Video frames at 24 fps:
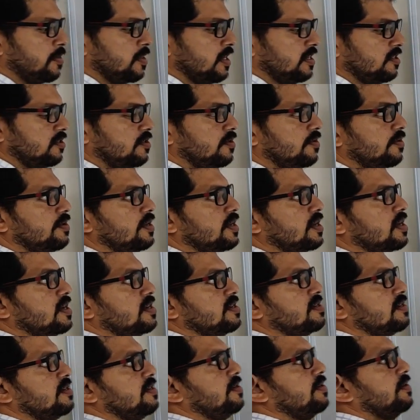this two
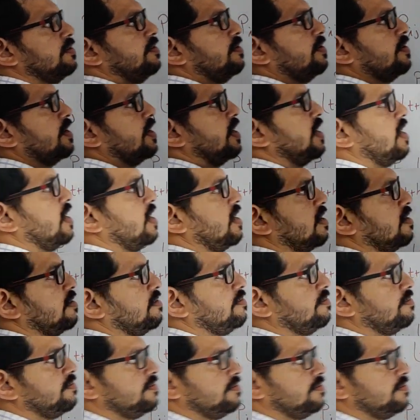equation to here.